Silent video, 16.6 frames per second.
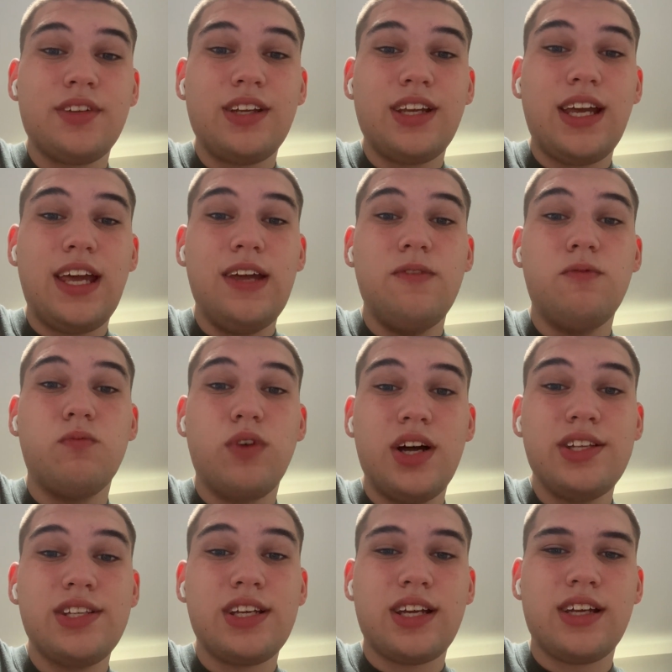he
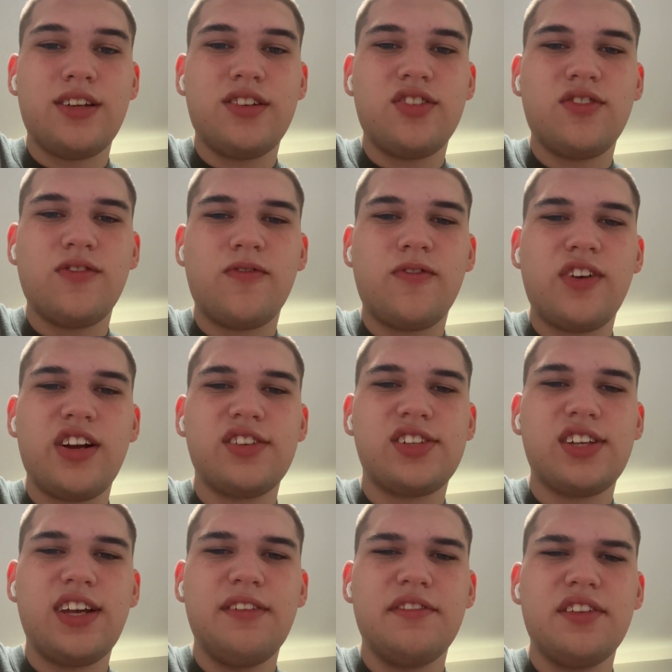wasn't gonna do the
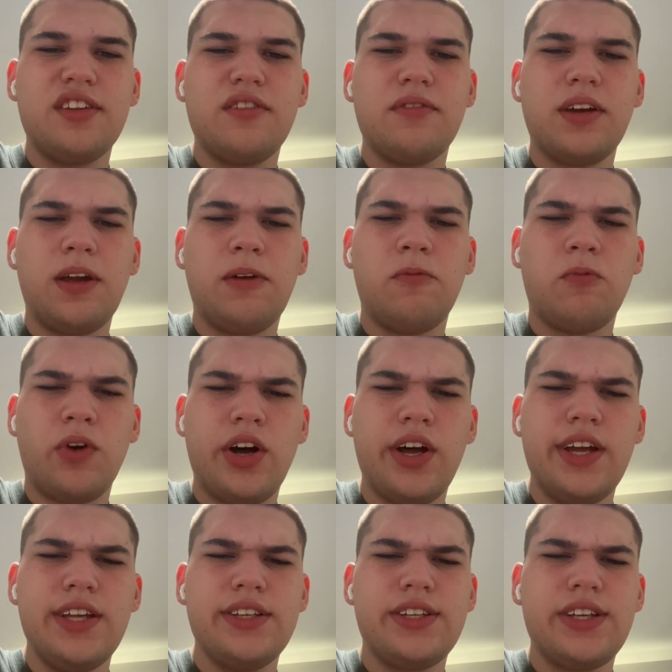race, even though he
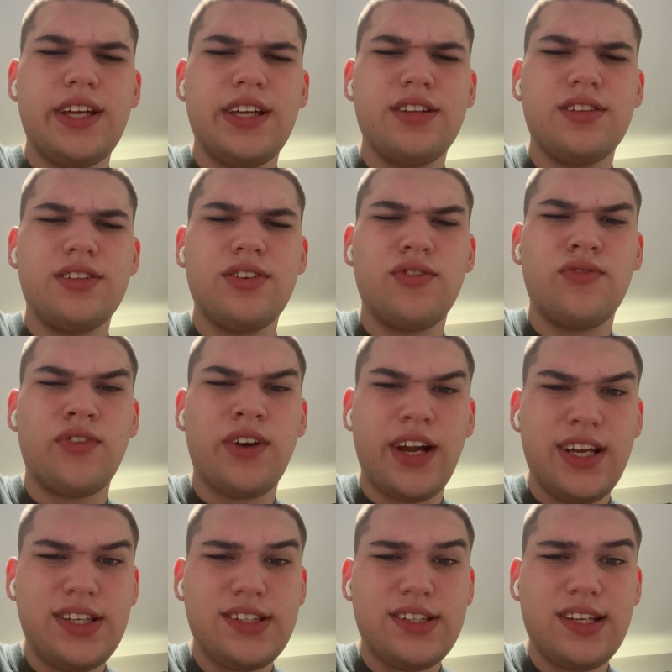was into
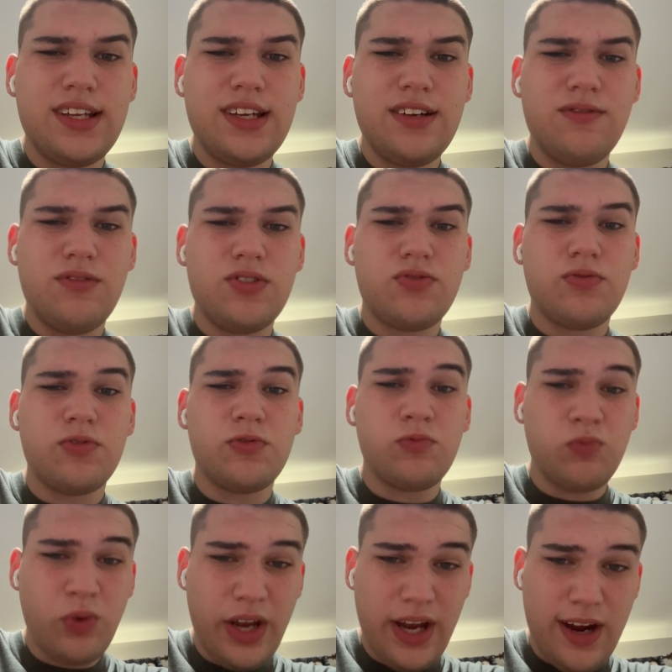racing, which was
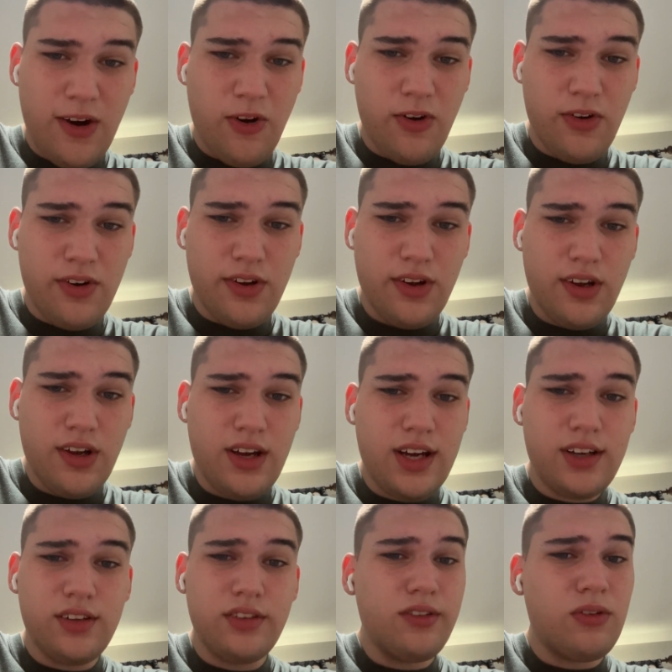weird.
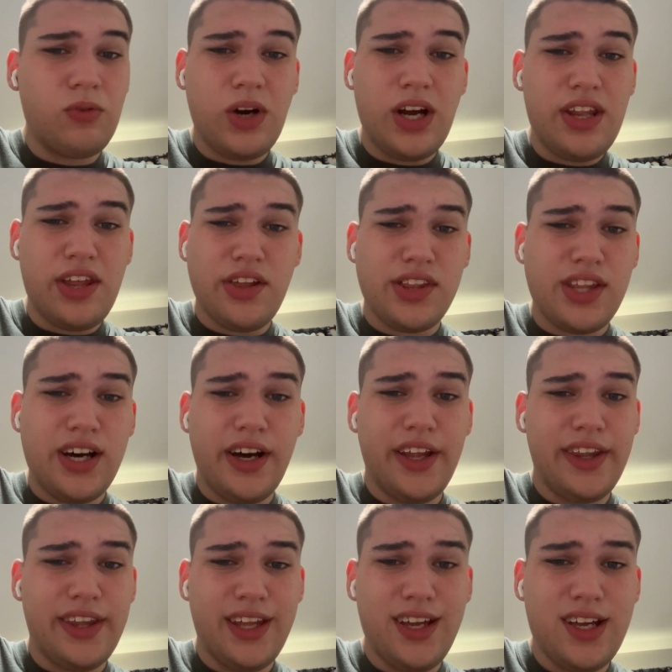I don't know why they thought
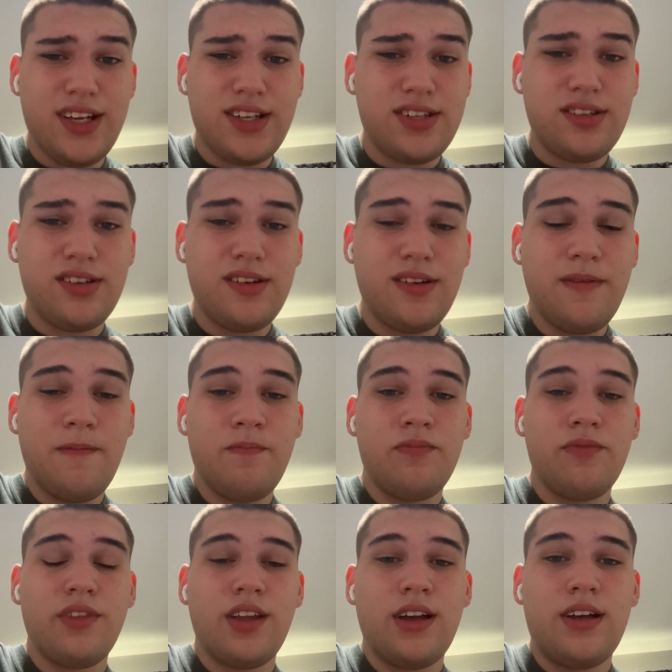of this,
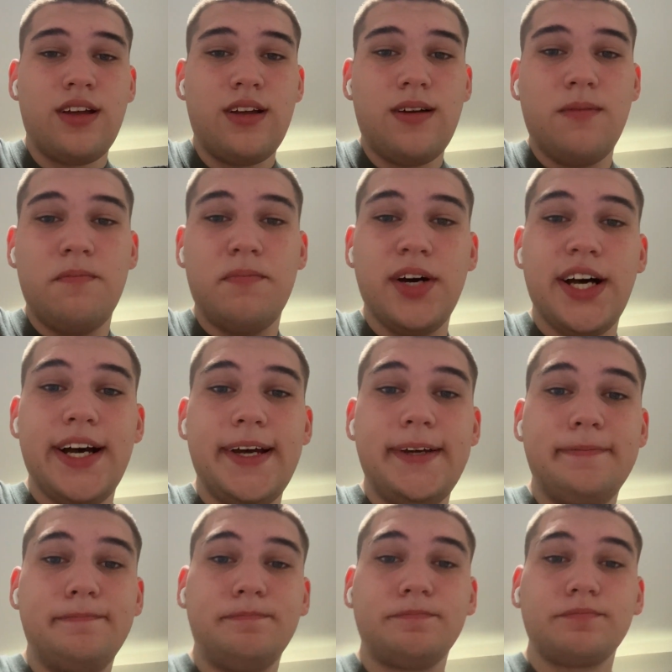
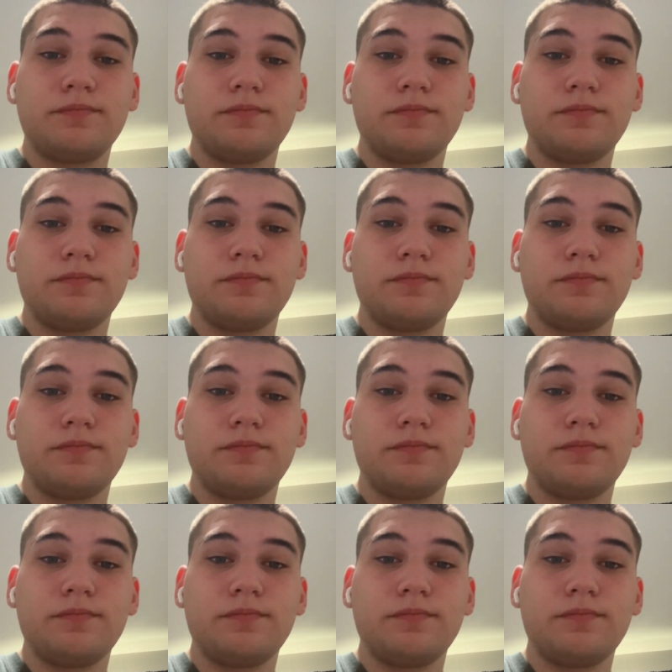but